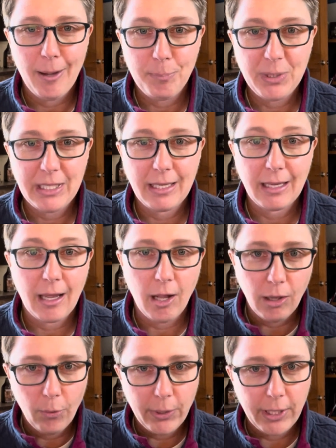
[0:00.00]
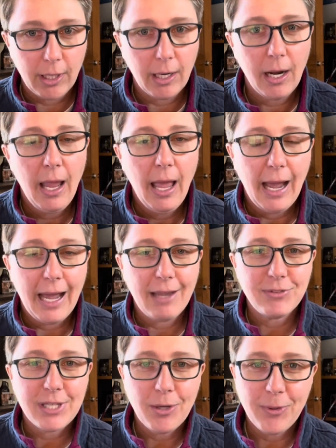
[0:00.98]
being a lawyer,
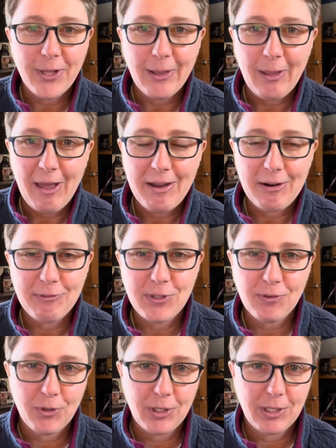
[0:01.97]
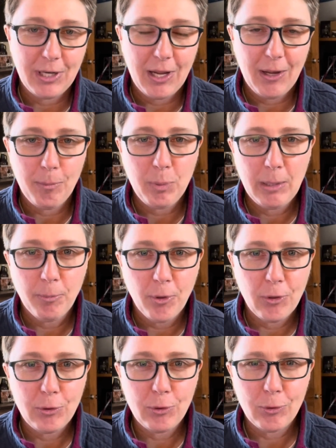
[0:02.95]
I've dealt with a lot of different
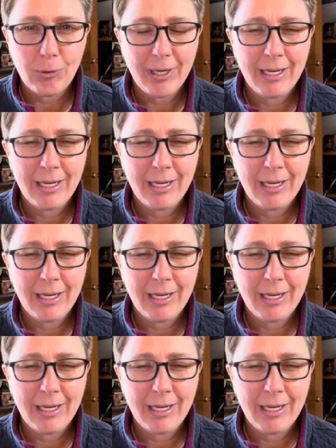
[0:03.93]
people who,